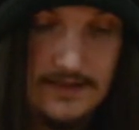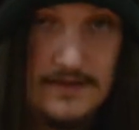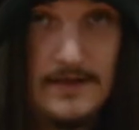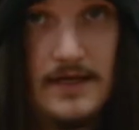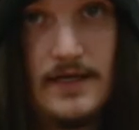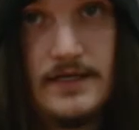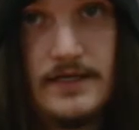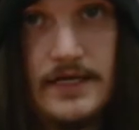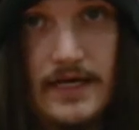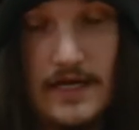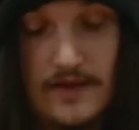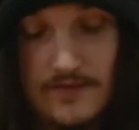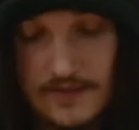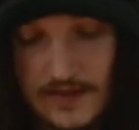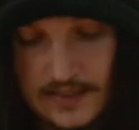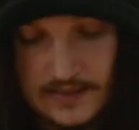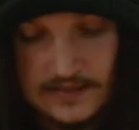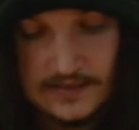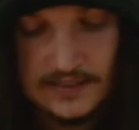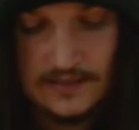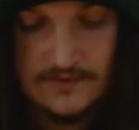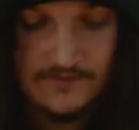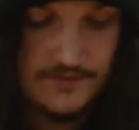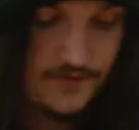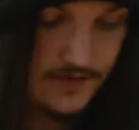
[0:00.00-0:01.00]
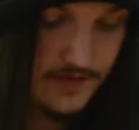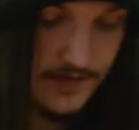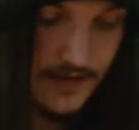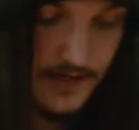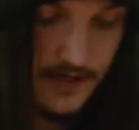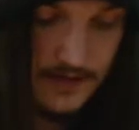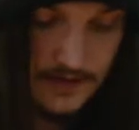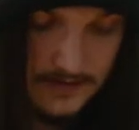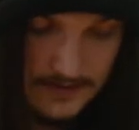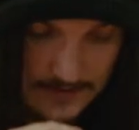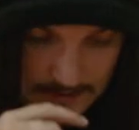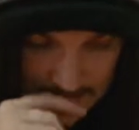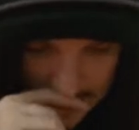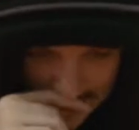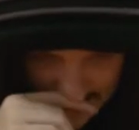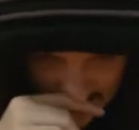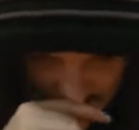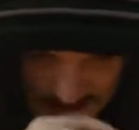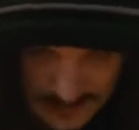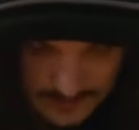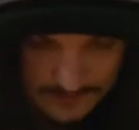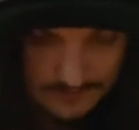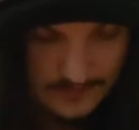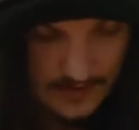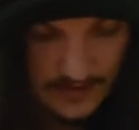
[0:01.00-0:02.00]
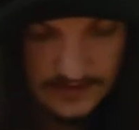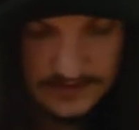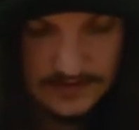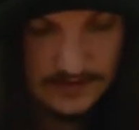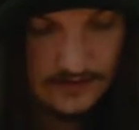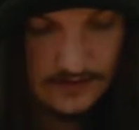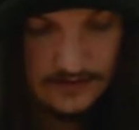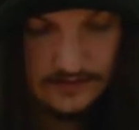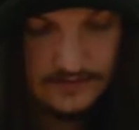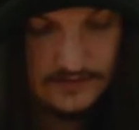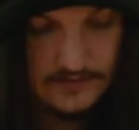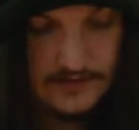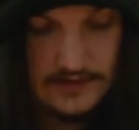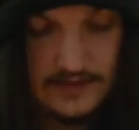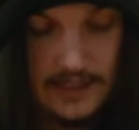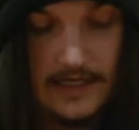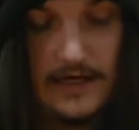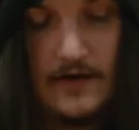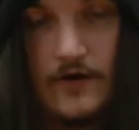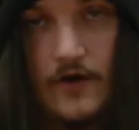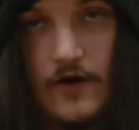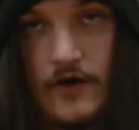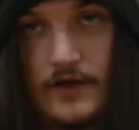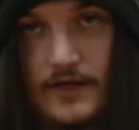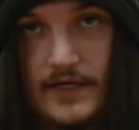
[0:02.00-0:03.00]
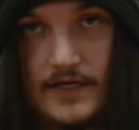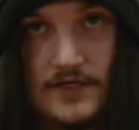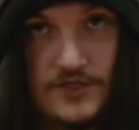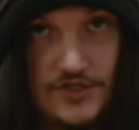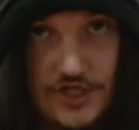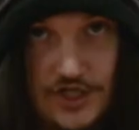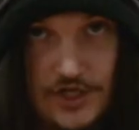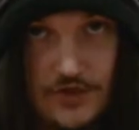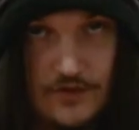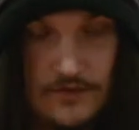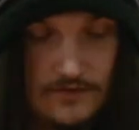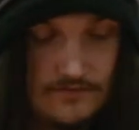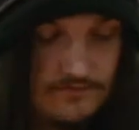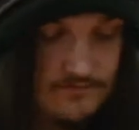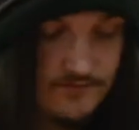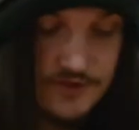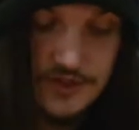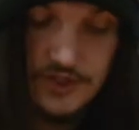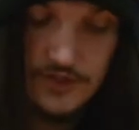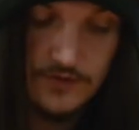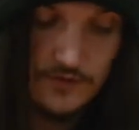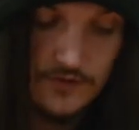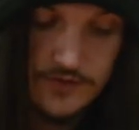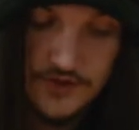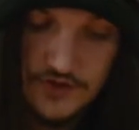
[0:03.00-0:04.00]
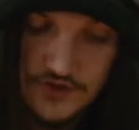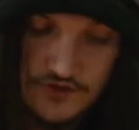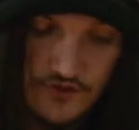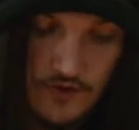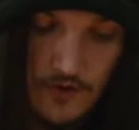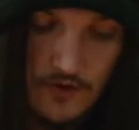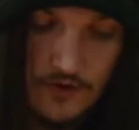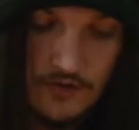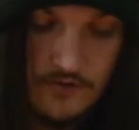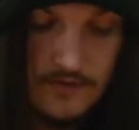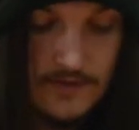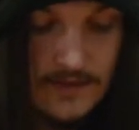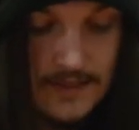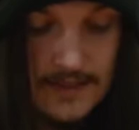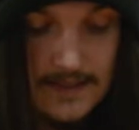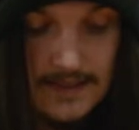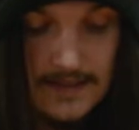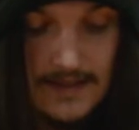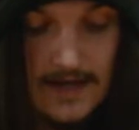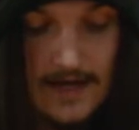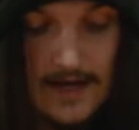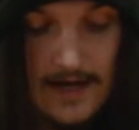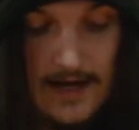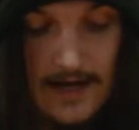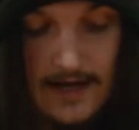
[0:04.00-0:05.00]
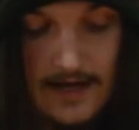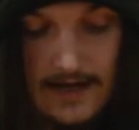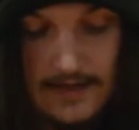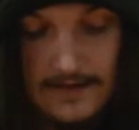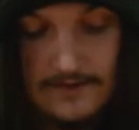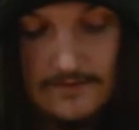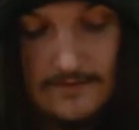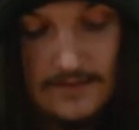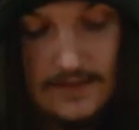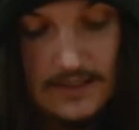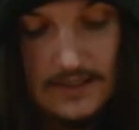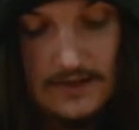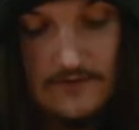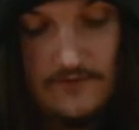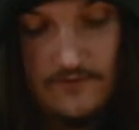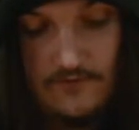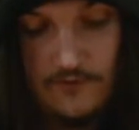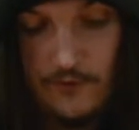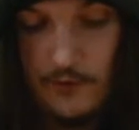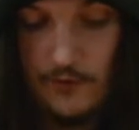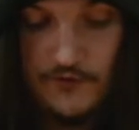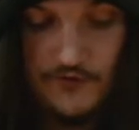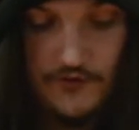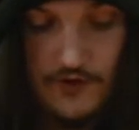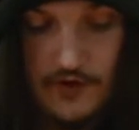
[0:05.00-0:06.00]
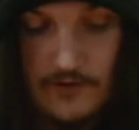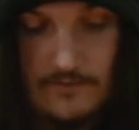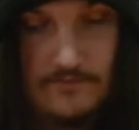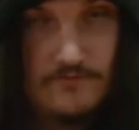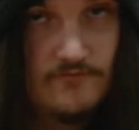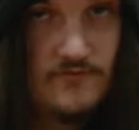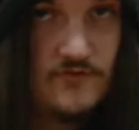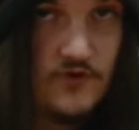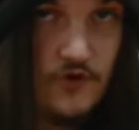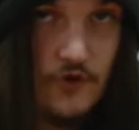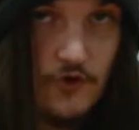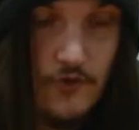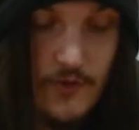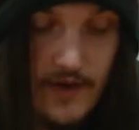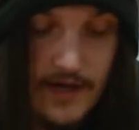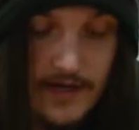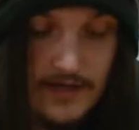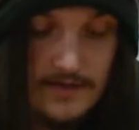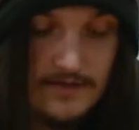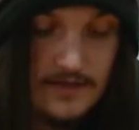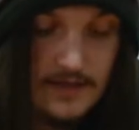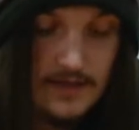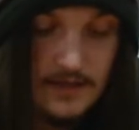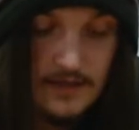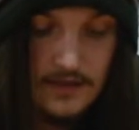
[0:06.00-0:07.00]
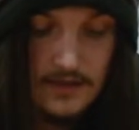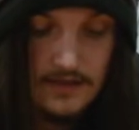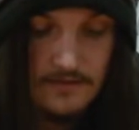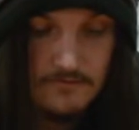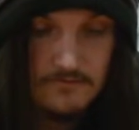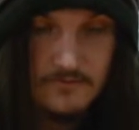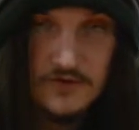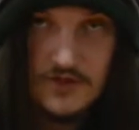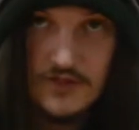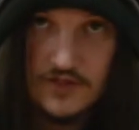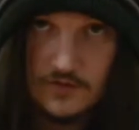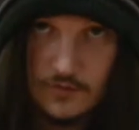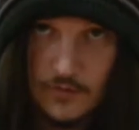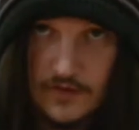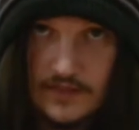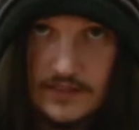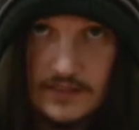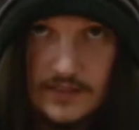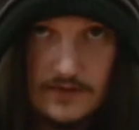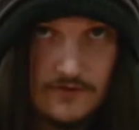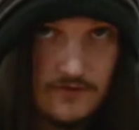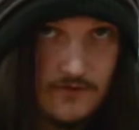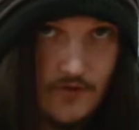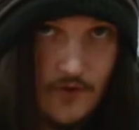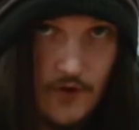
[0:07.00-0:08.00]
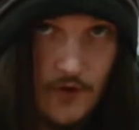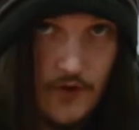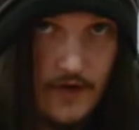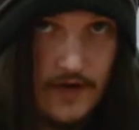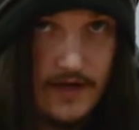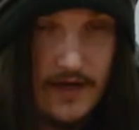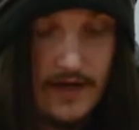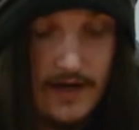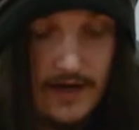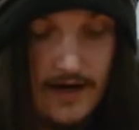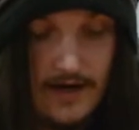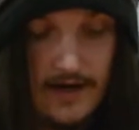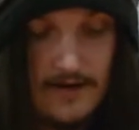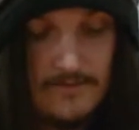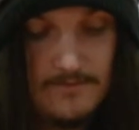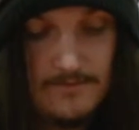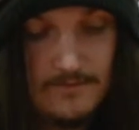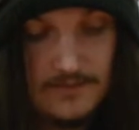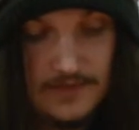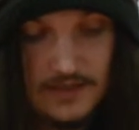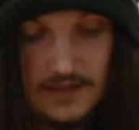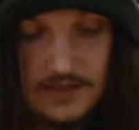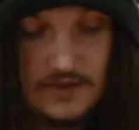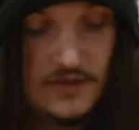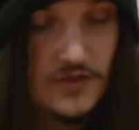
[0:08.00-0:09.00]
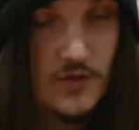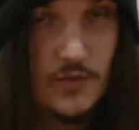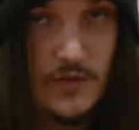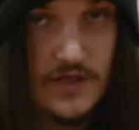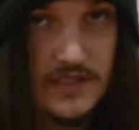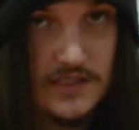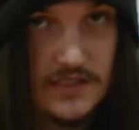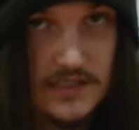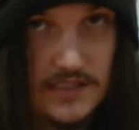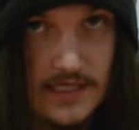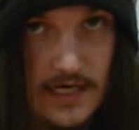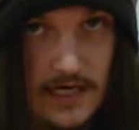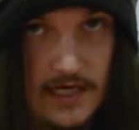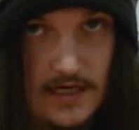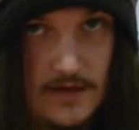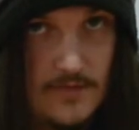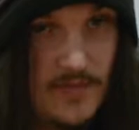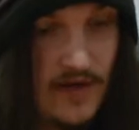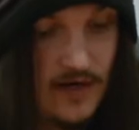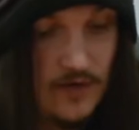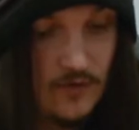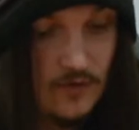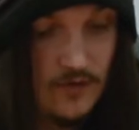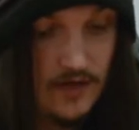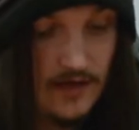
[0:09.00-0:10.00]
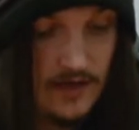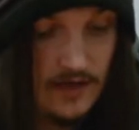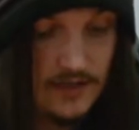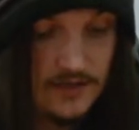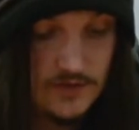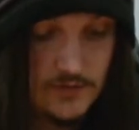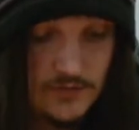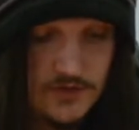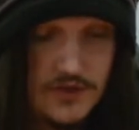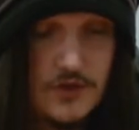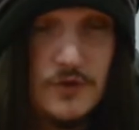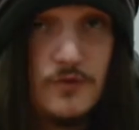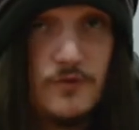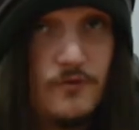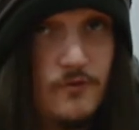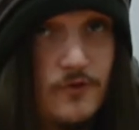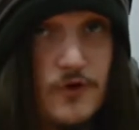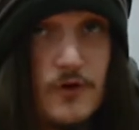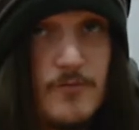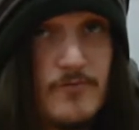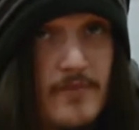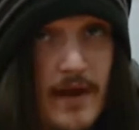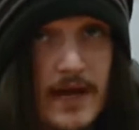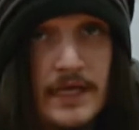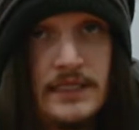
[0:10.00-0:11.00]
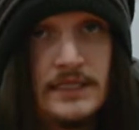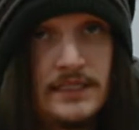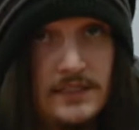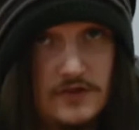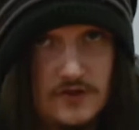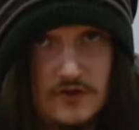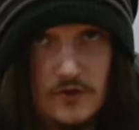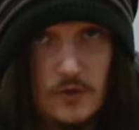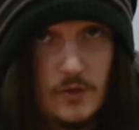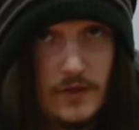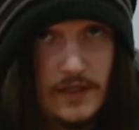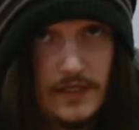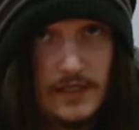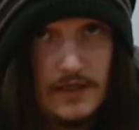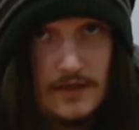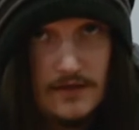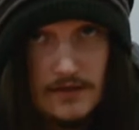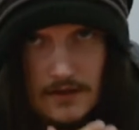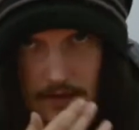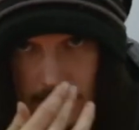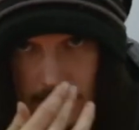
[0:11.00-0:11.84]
And yeah, that's it for that. As I stated earlier, Jiren's strong. 4 drop, 2 red. Swings 30k. You can swing standing battle cards, which you're mainly doing.